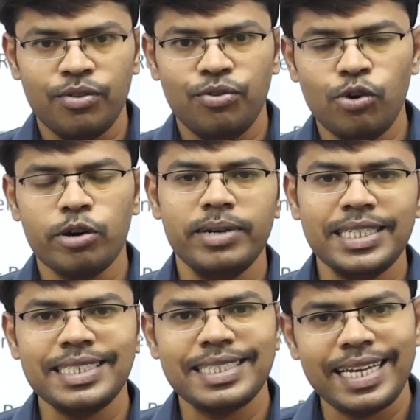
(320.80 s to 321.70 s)
4
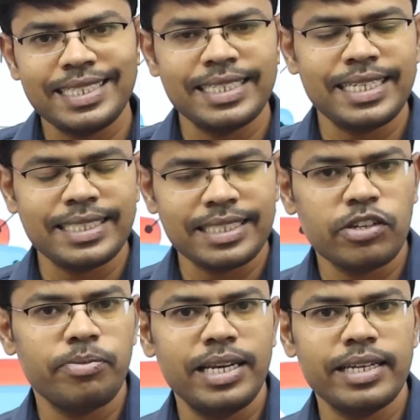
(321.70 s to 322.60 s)
means there is a
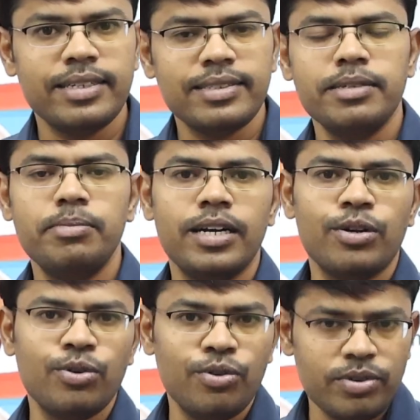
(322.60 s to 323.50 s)
chances of malignancy, better
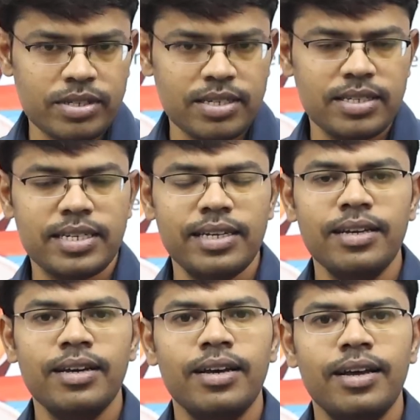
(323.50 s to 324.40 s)
to go for surgery.